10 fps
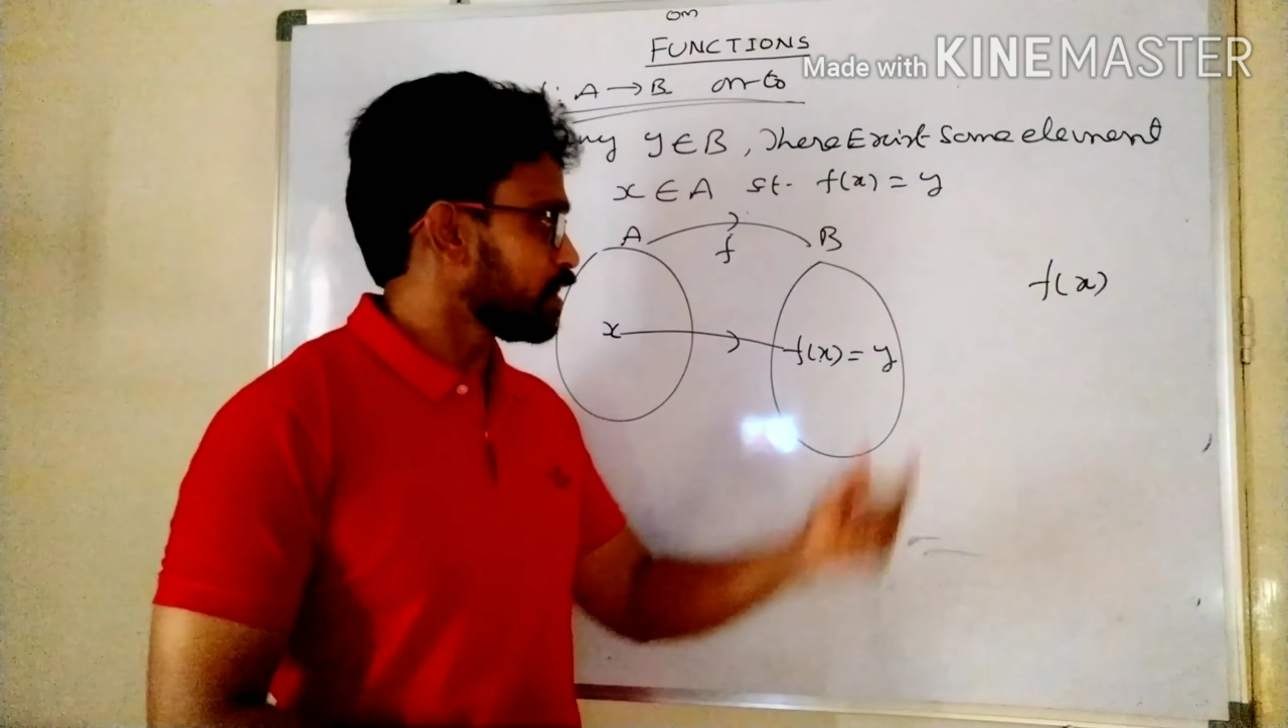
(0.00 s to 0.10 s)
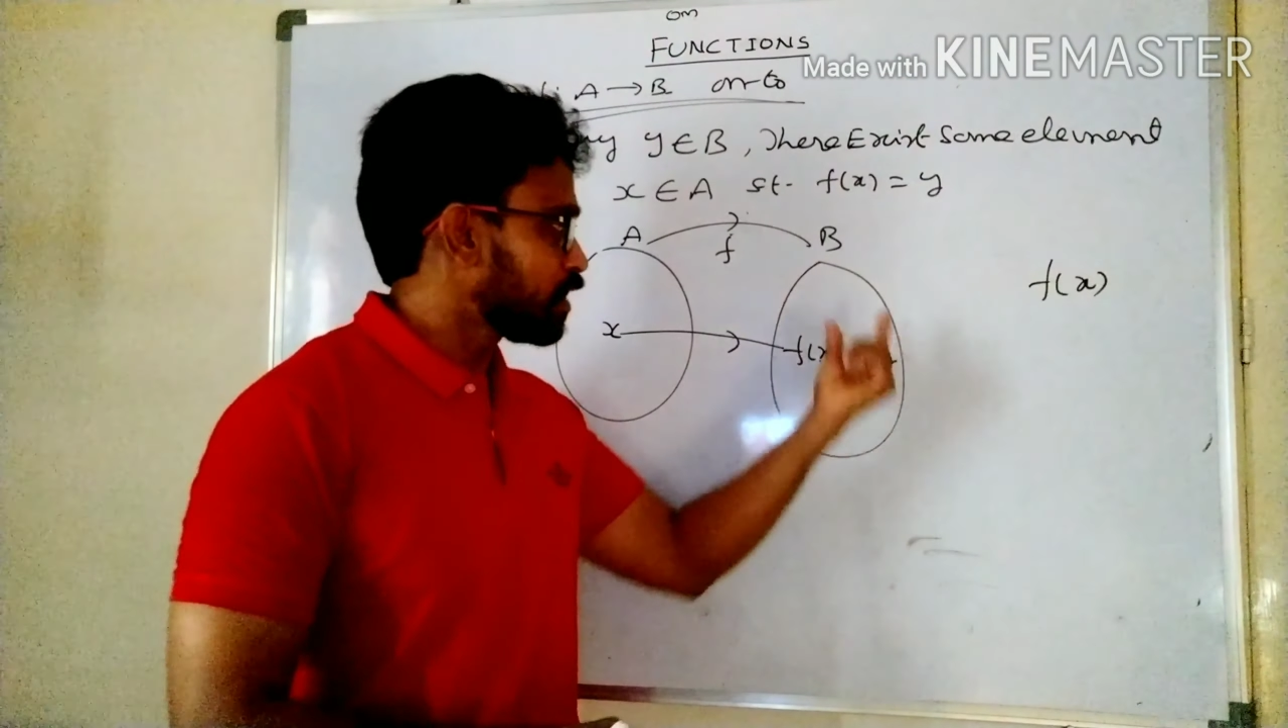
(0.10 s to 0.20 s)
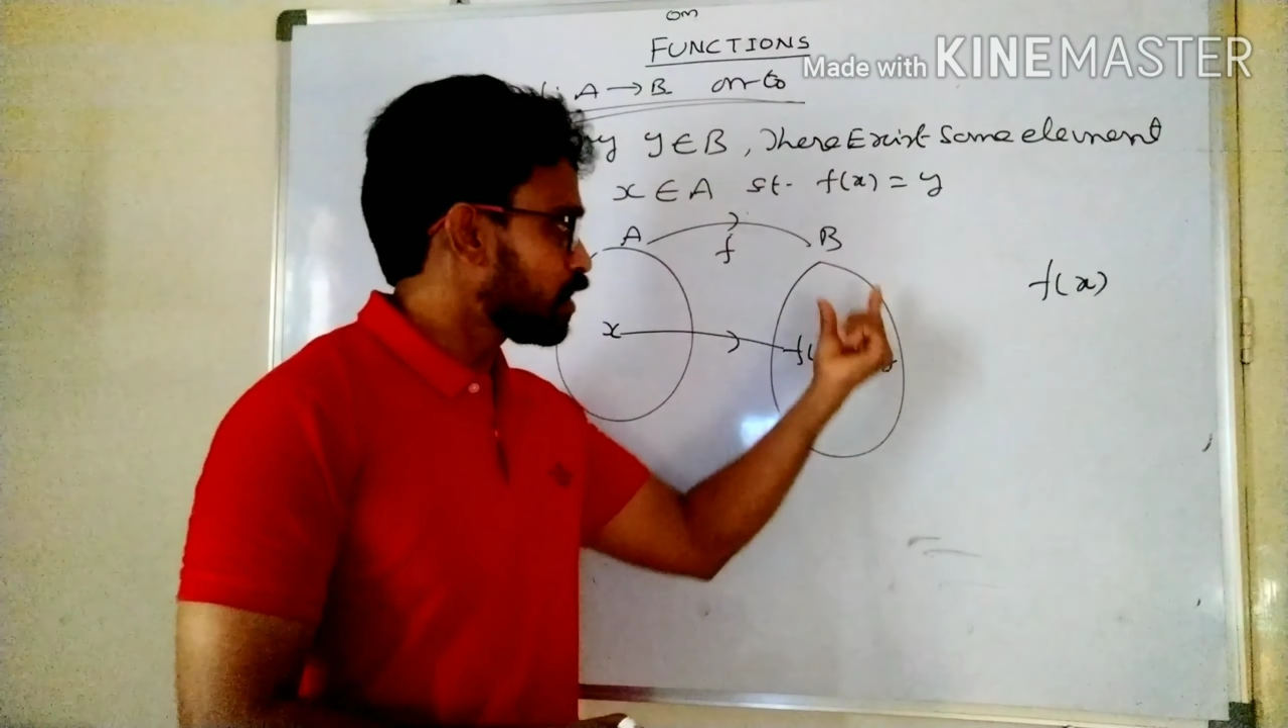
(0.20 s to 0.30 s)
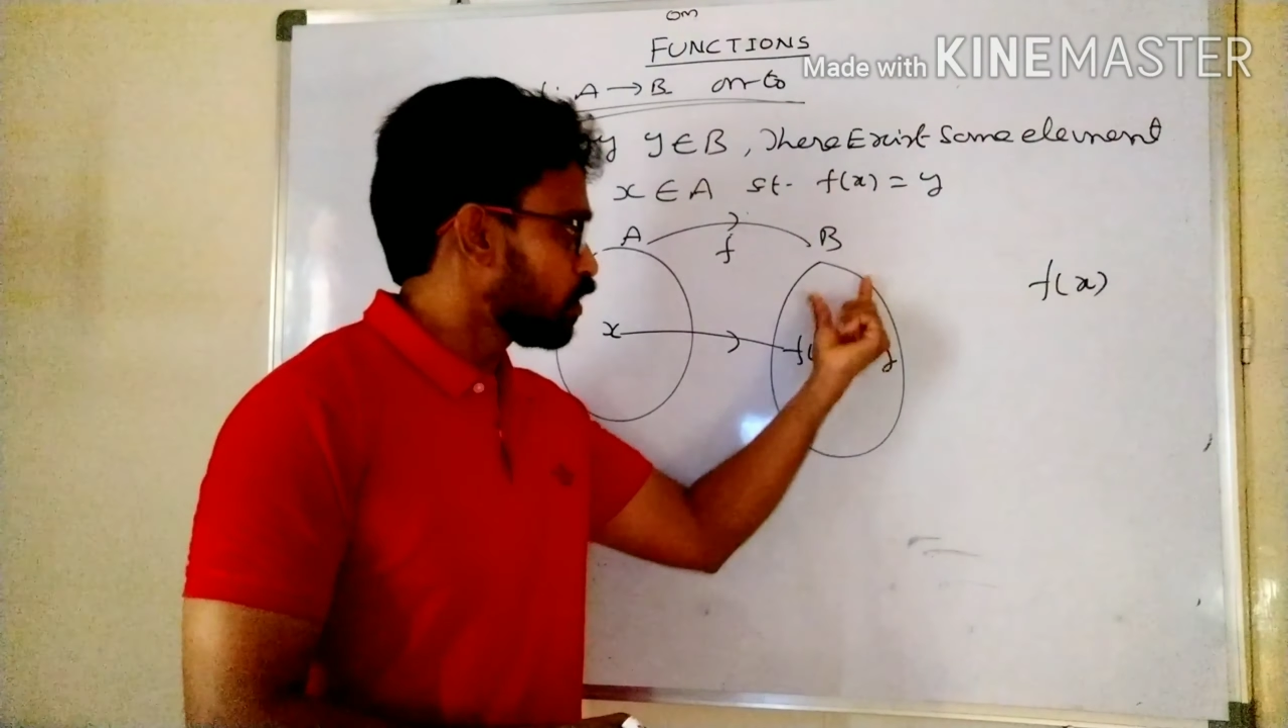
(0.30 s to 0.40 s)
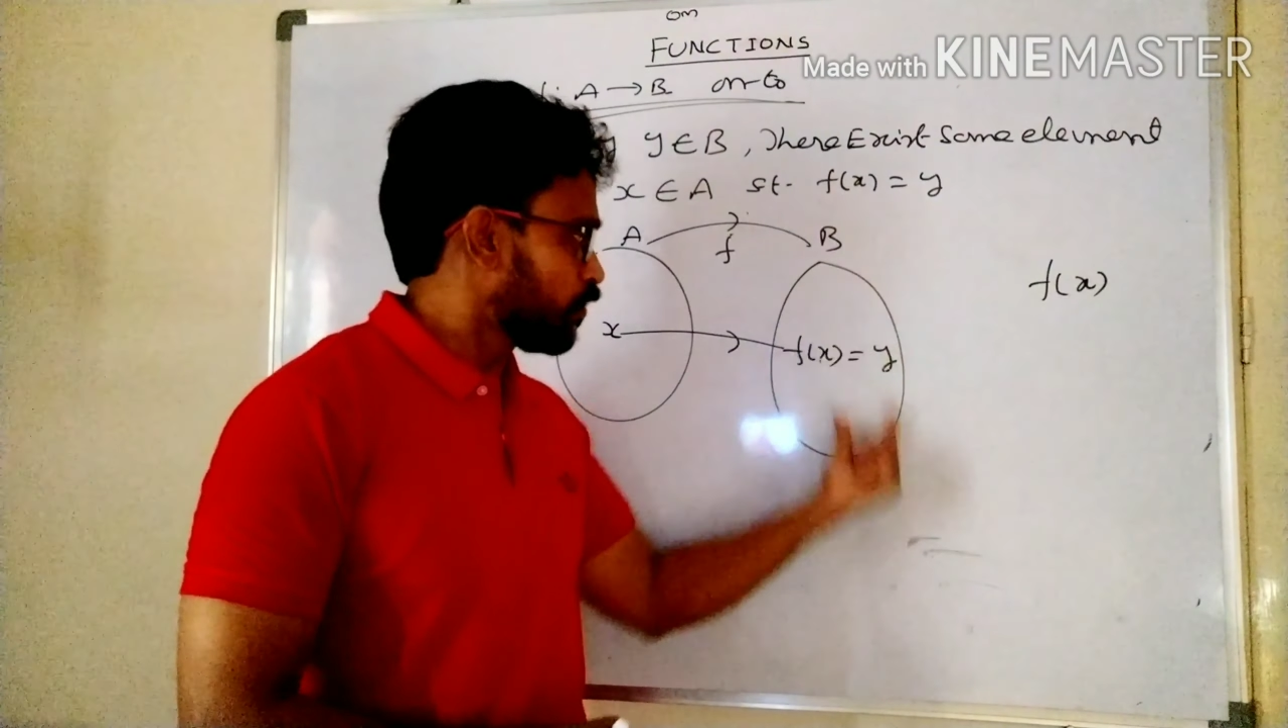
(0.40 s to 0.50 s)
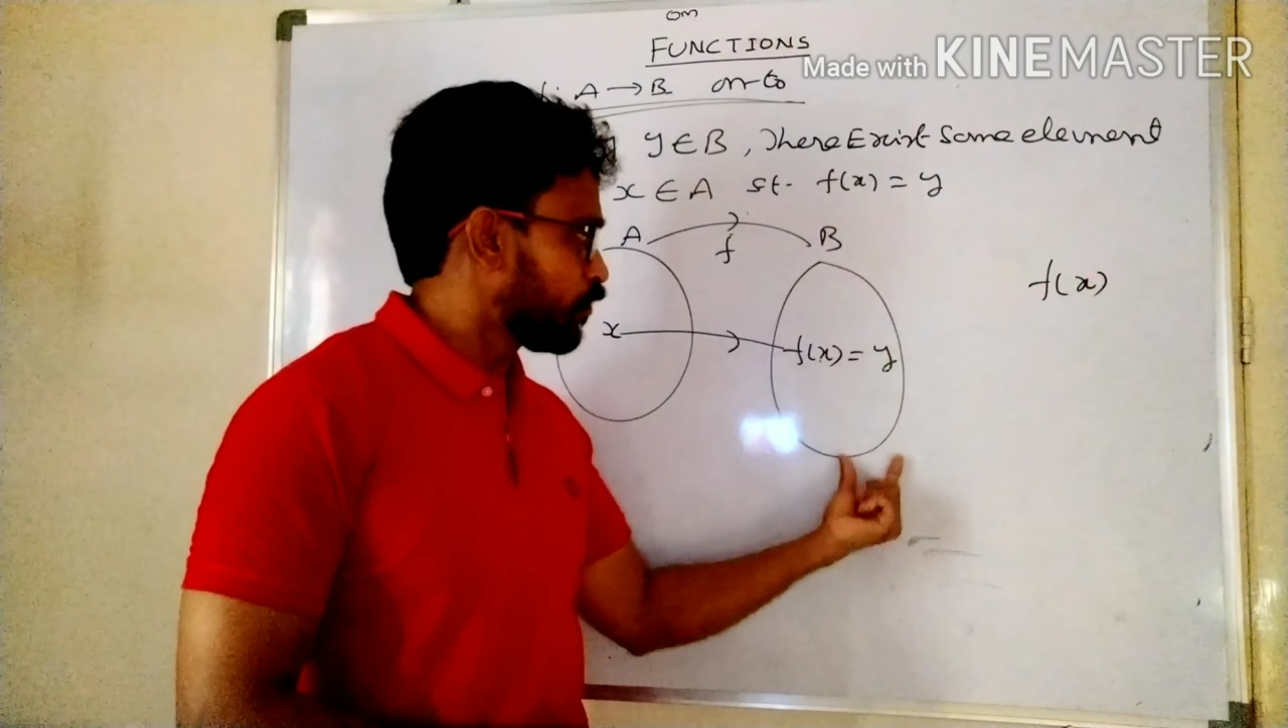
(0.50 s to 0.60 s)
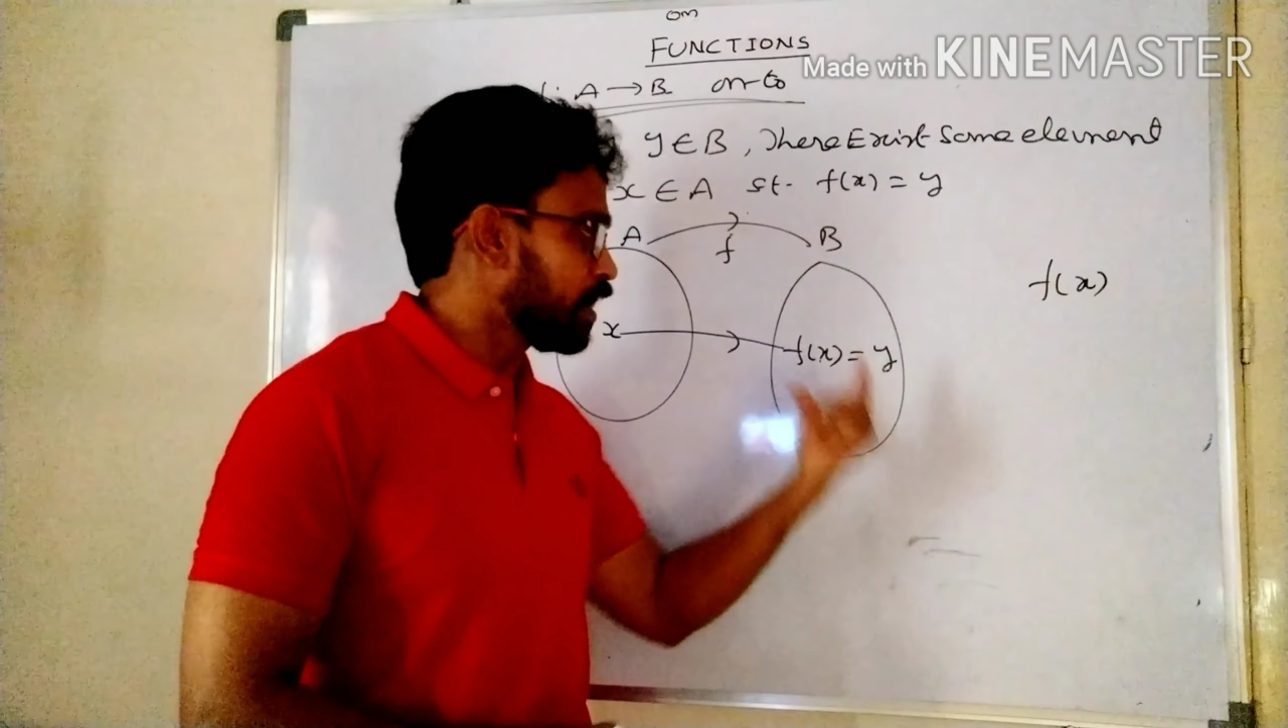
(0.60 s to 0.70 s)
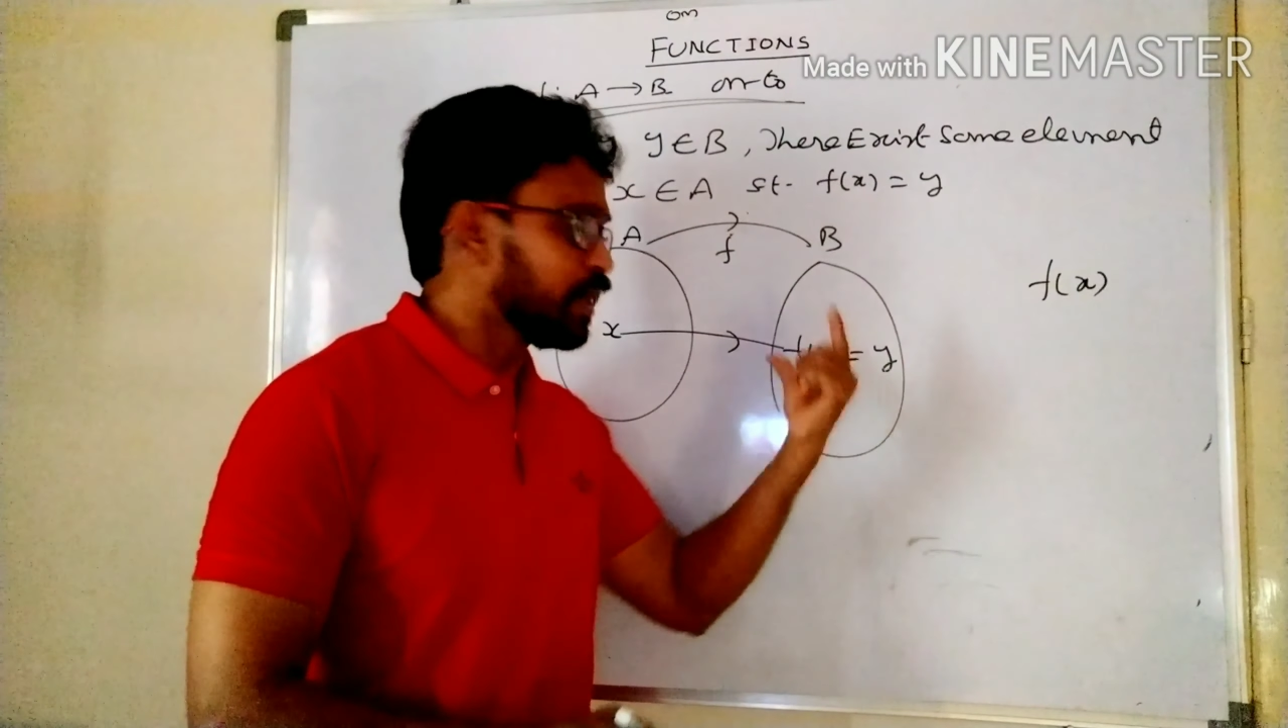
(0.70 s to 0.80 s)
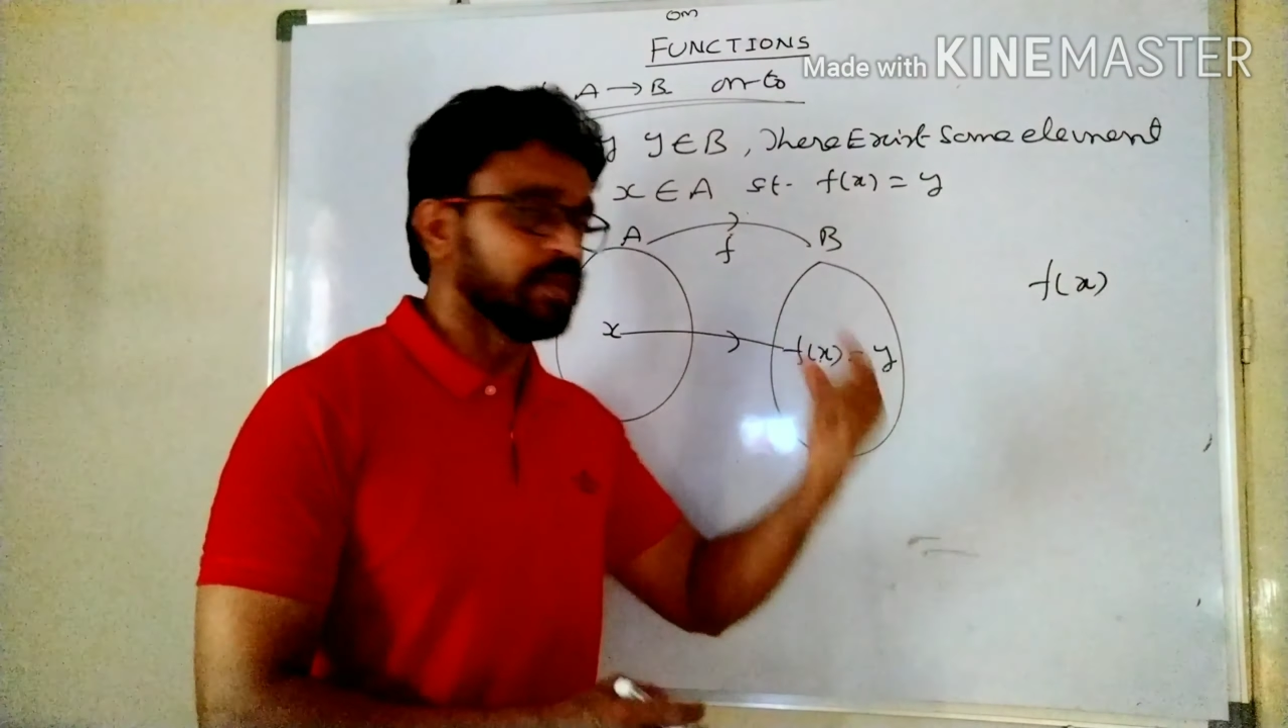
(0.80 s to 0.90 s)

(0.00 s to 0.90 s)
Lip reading: Here no free